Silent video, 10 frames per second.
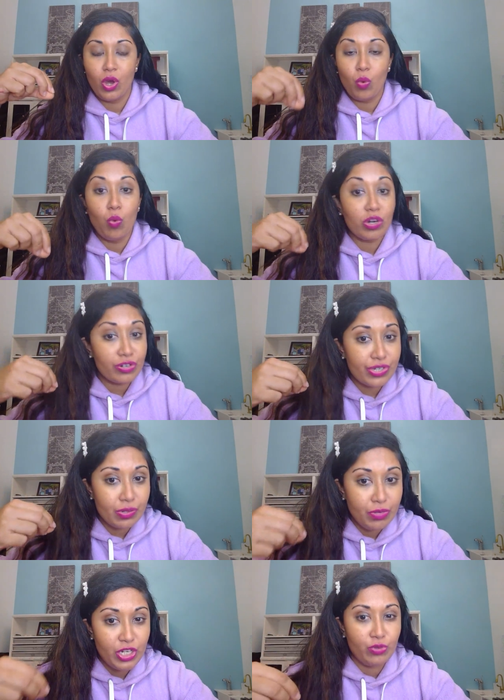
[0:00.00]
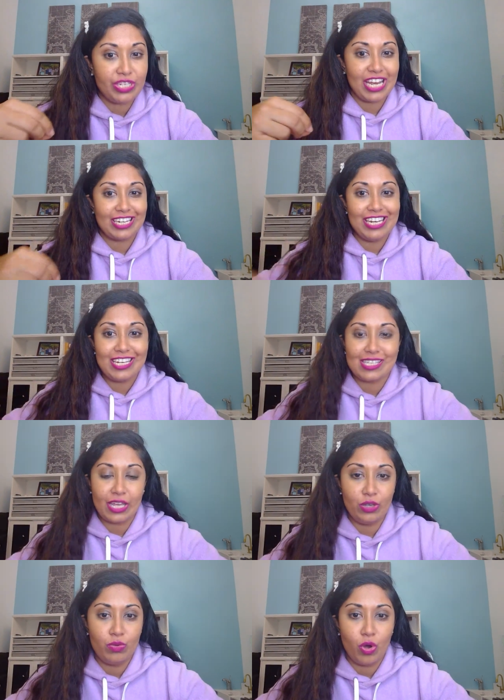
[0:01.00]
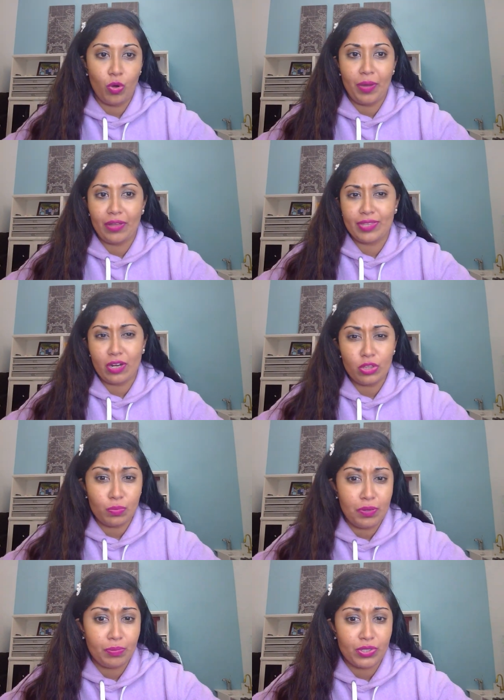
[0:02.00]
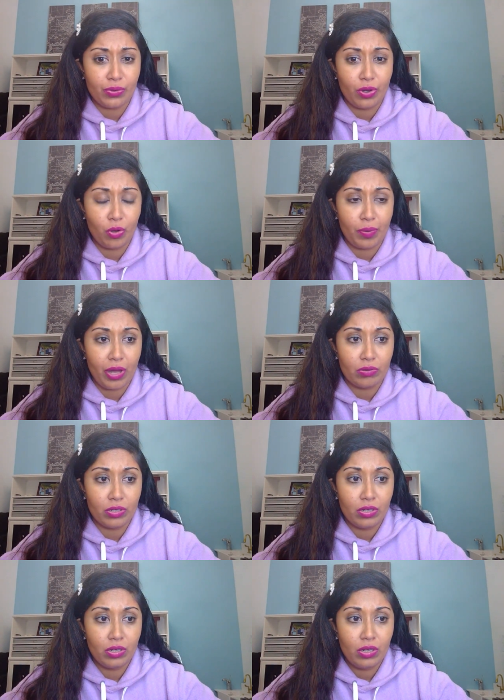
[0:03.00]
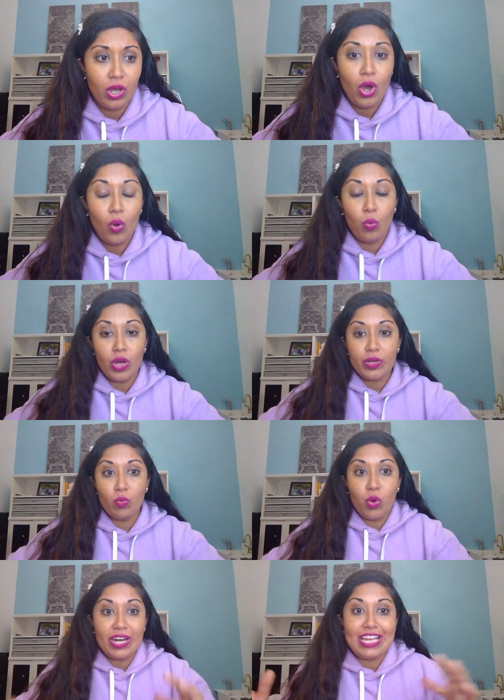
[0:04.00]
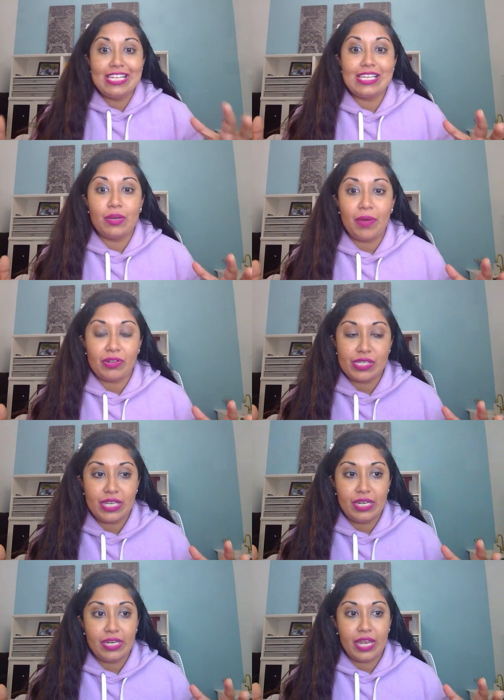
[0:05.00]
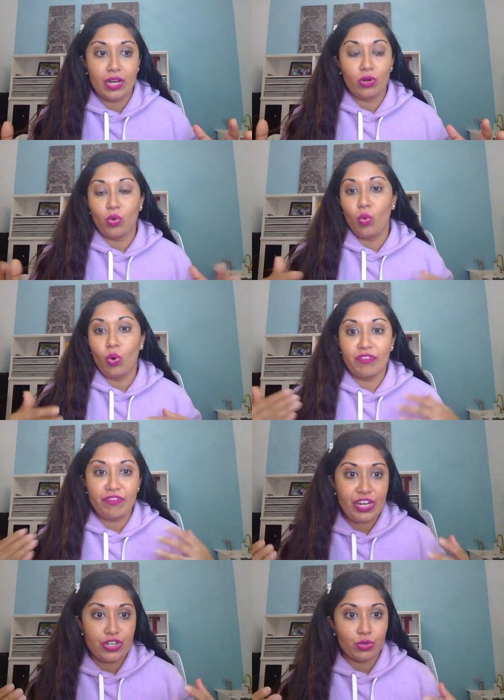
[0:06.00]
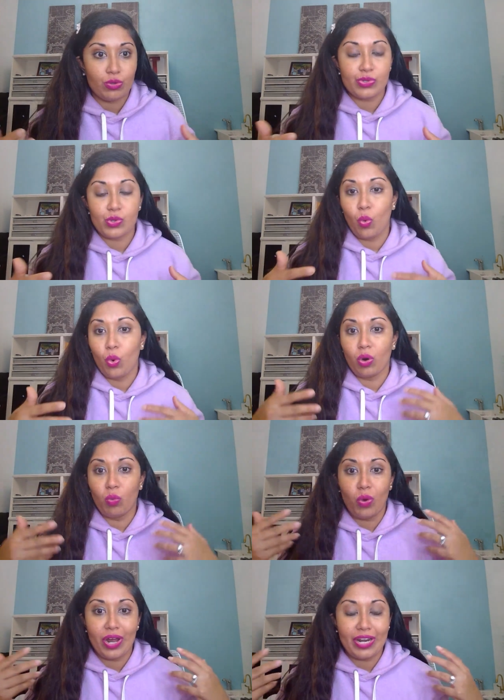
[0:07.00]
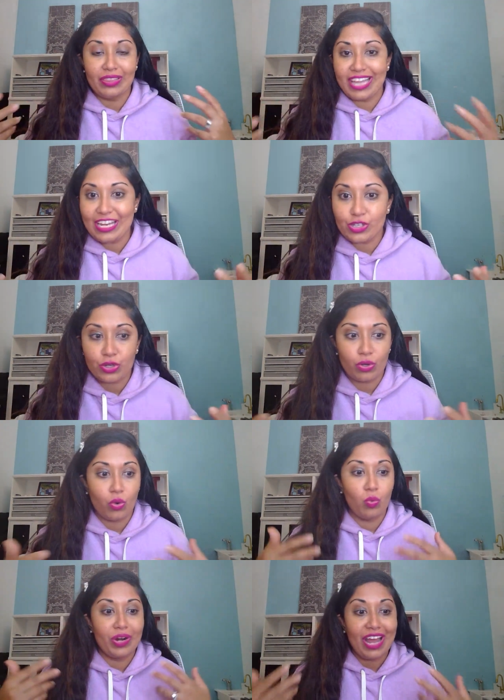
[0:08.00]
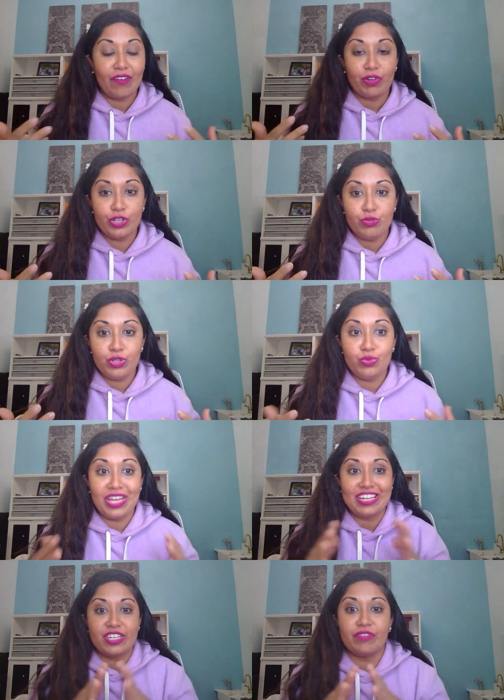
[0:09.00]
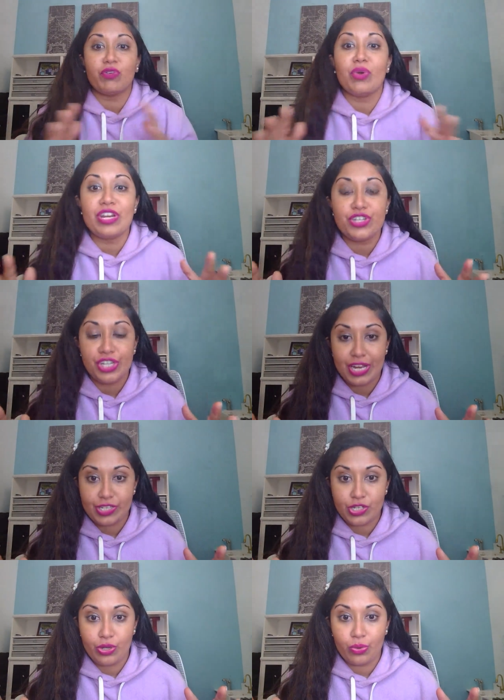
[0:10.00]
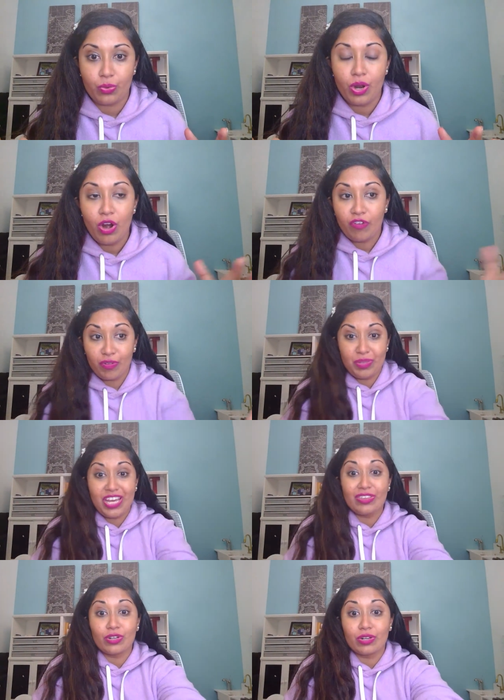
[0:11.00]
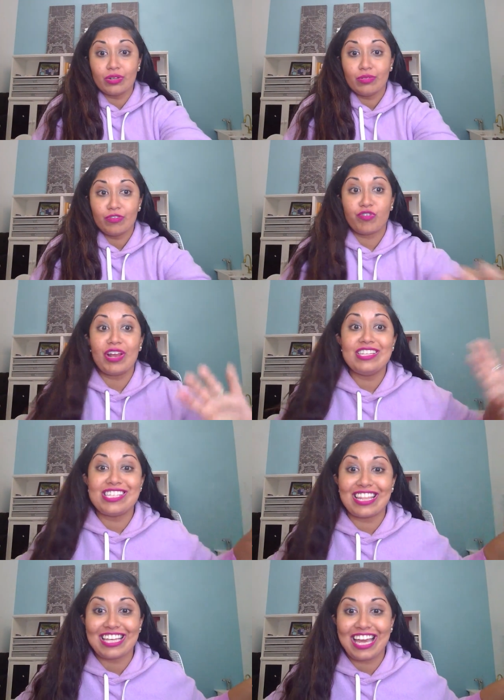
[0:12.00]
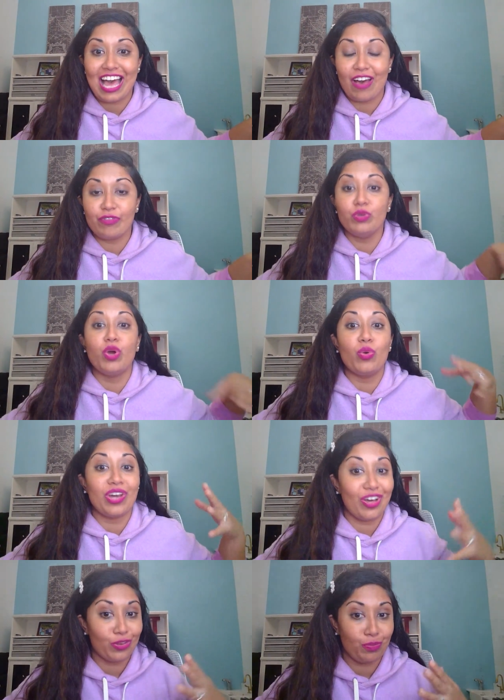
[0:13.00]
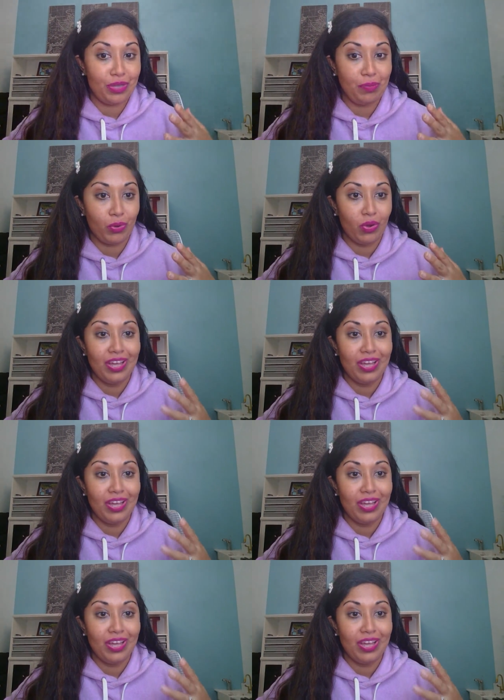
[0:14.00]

What are some new techniques that you know about that other people don't know about? What what is it about skincare or facials or what laser or whatever you do that differentiates you from the other friends that they have who go to other people?